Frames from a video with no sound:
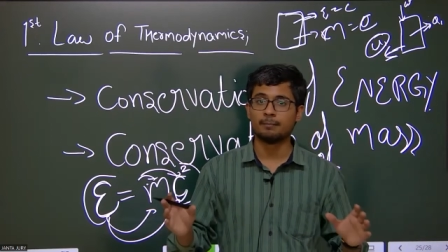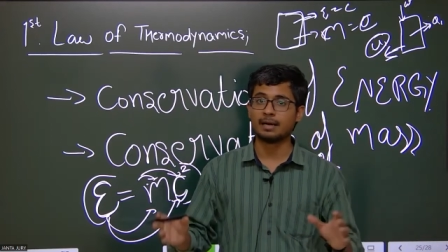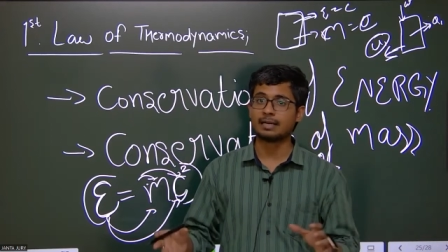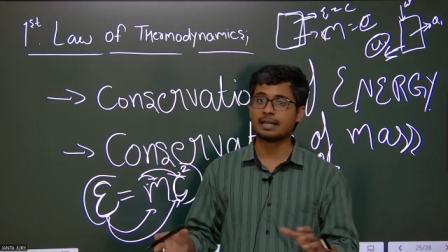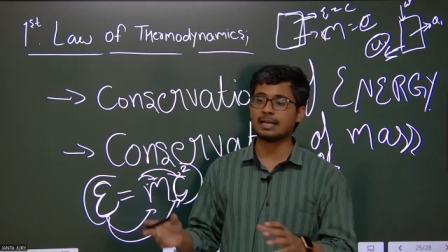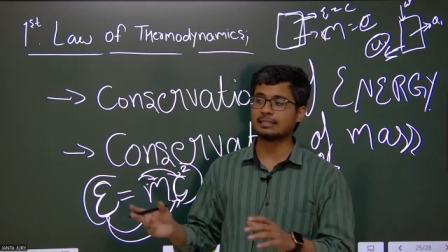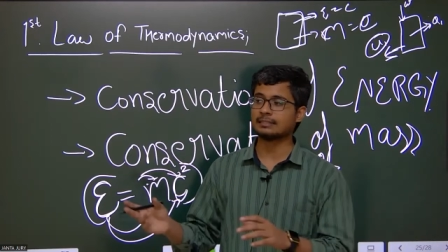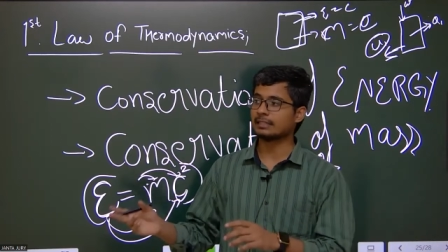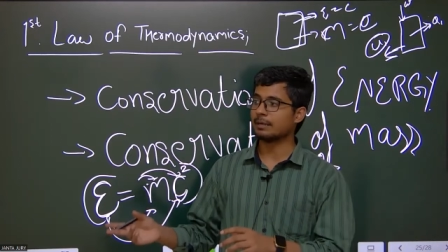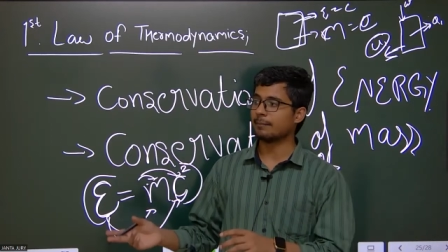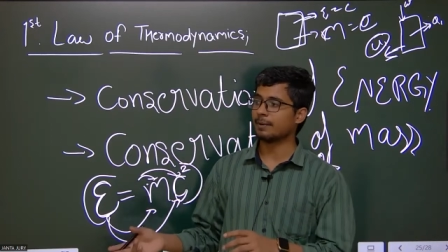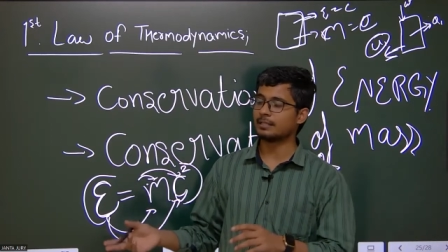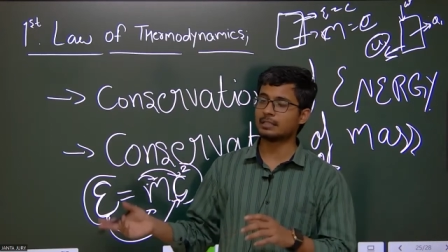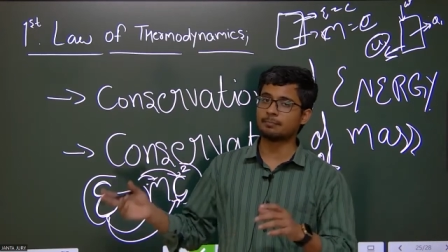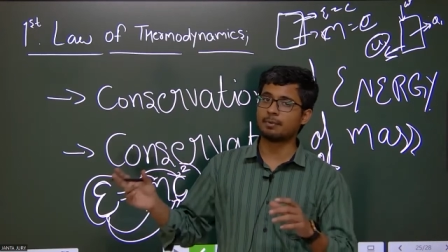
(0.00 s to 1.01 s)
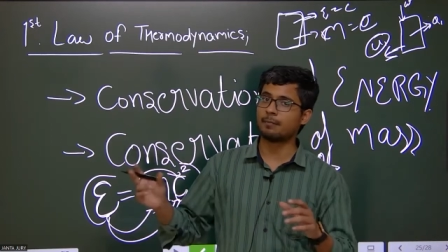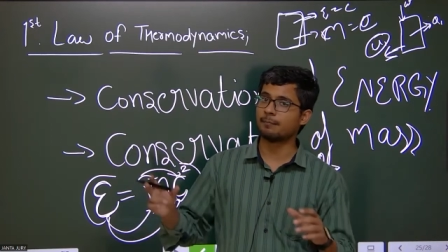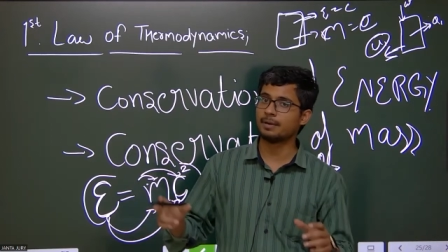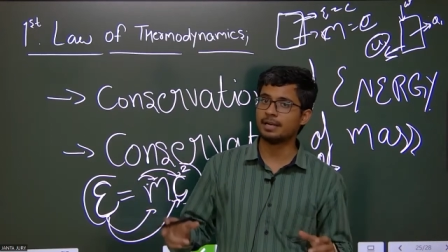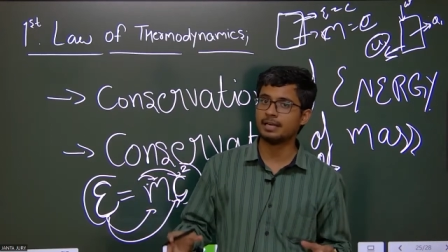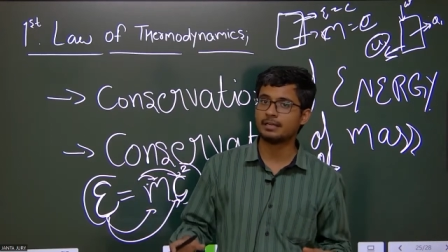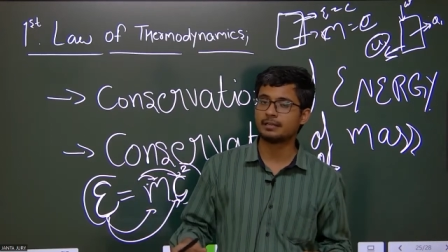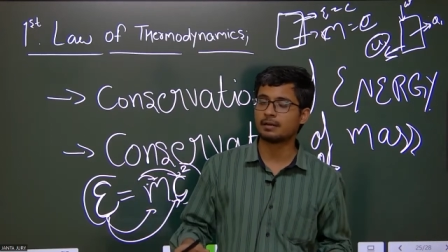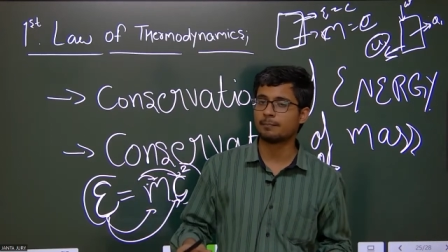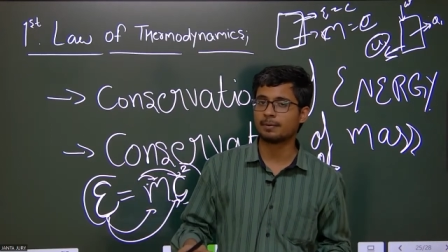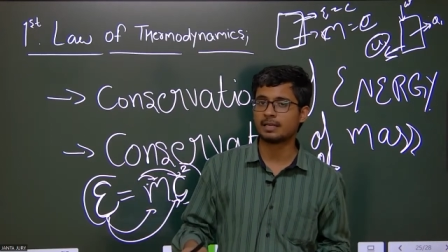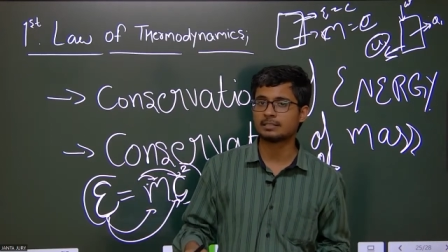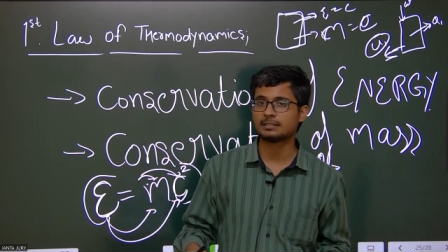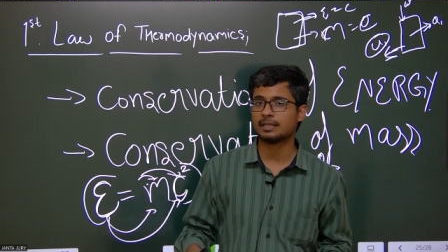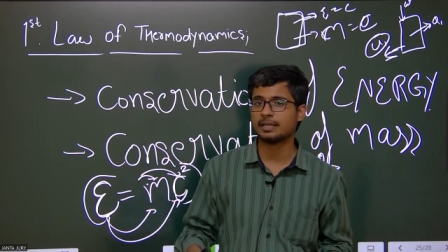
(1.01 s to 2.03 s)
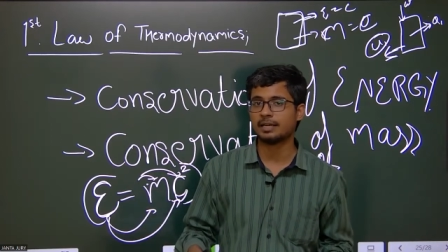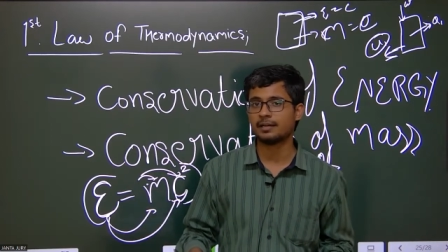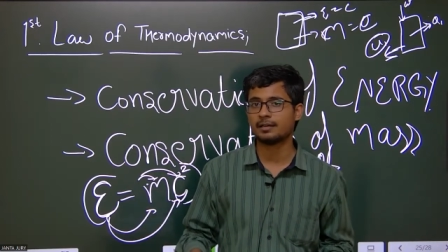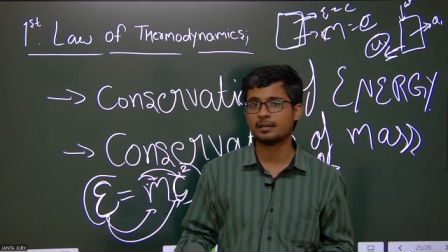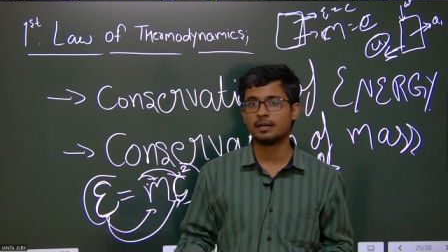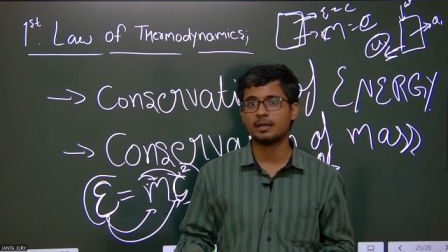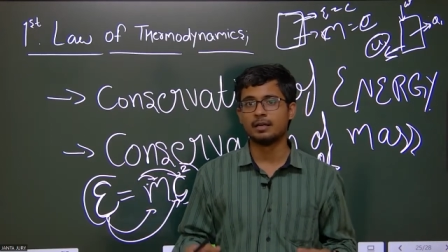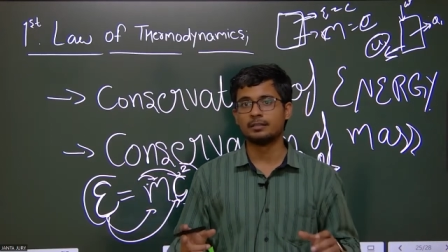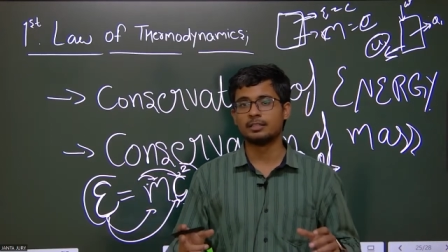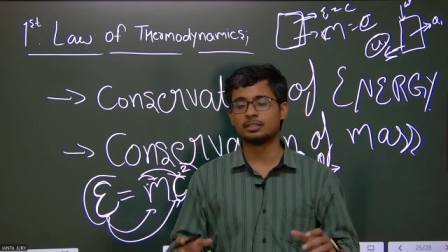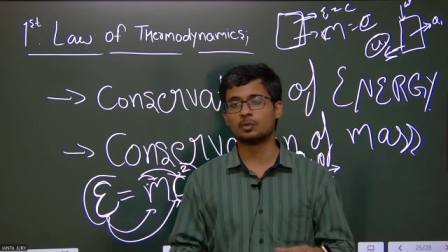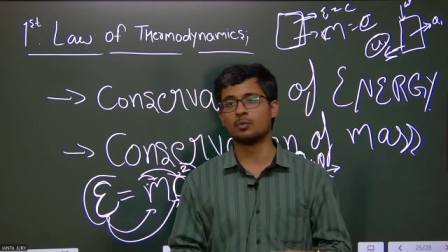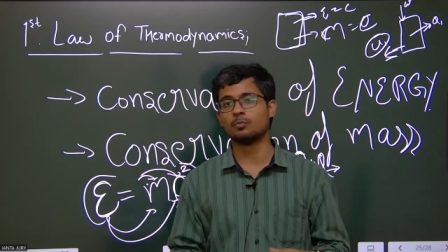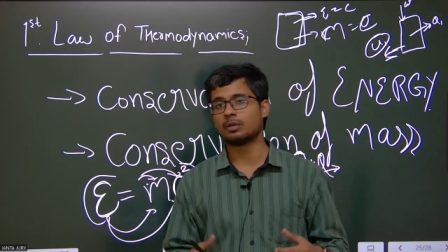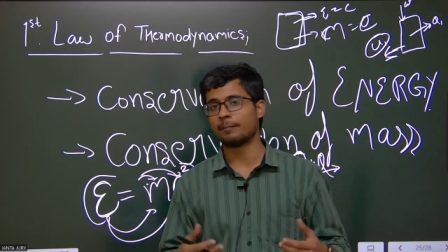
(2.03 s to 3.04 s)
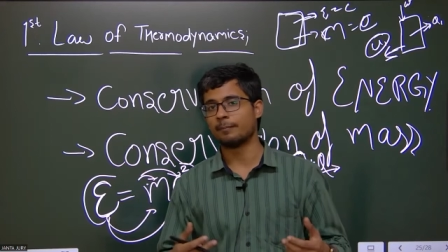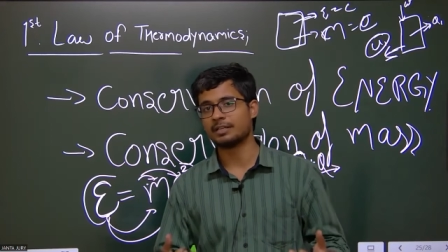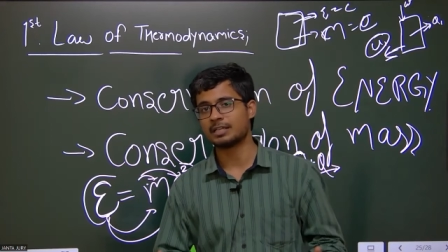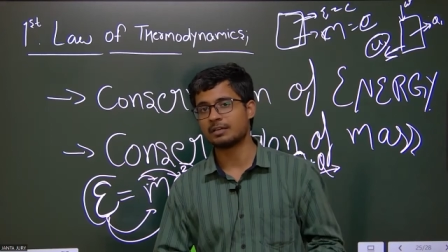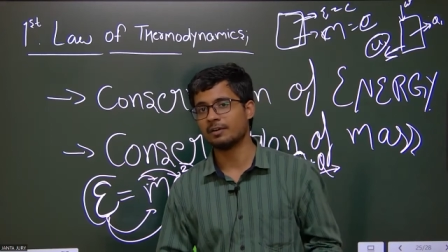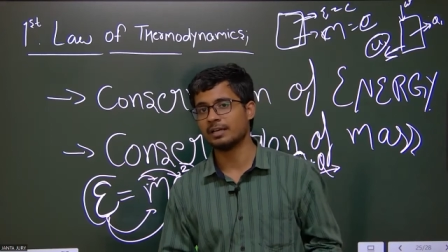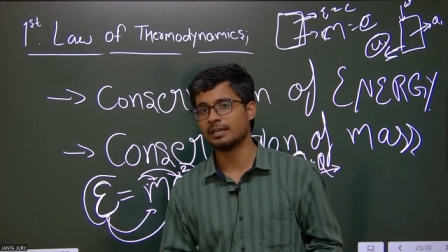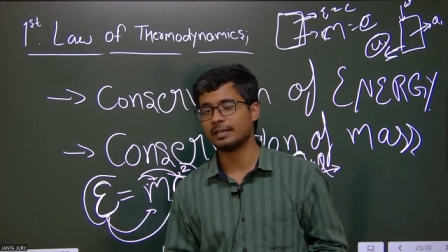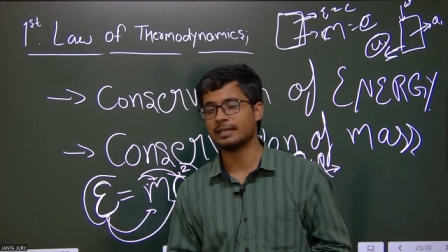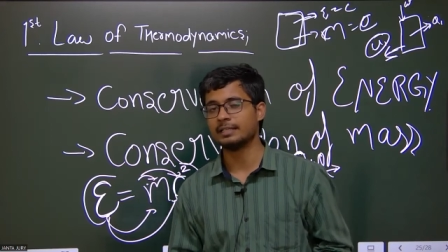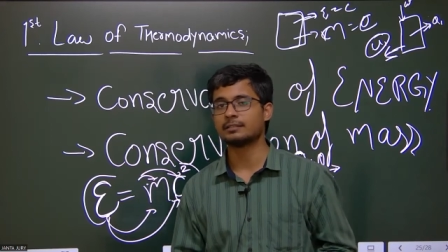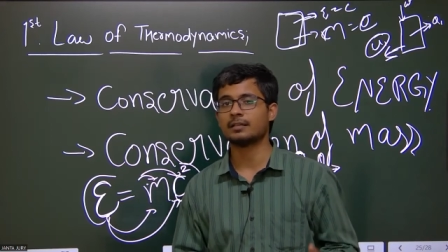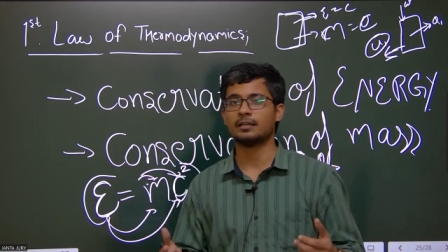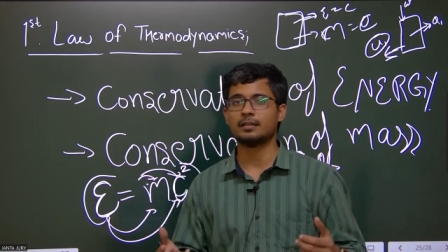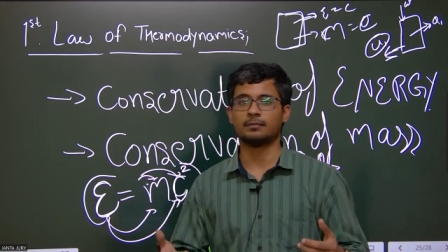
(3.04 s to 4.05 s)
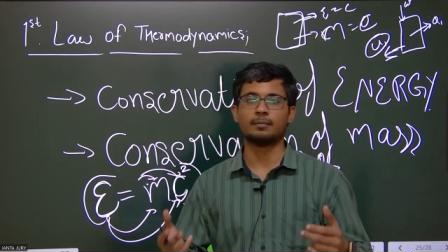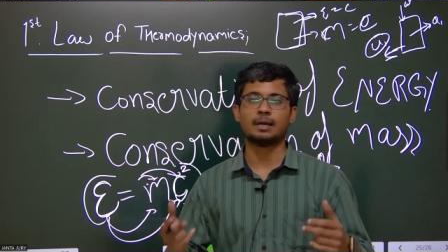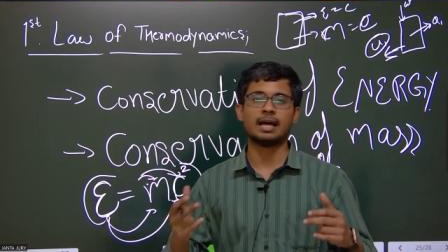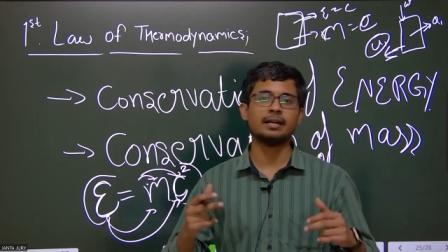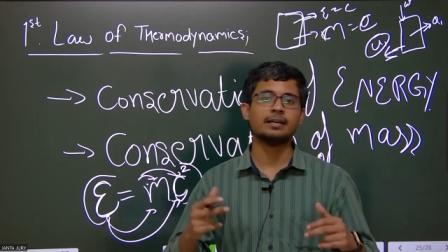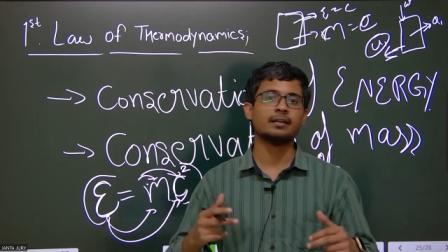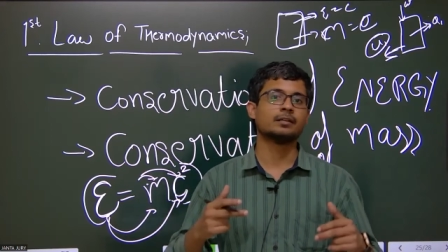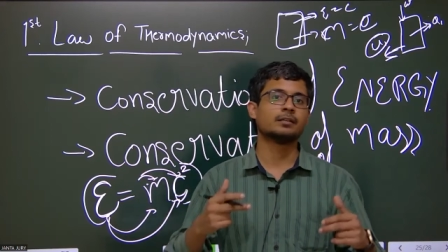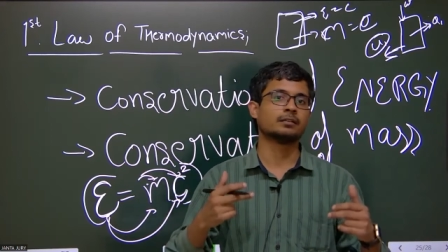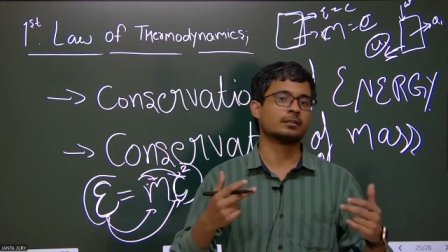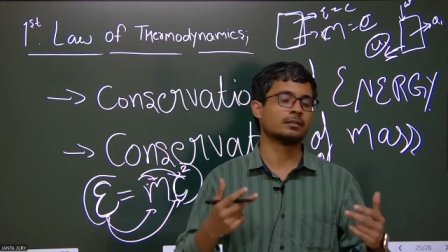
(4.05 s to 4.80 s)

But as the compressor pump heat compressed air, this room temperature will increase, and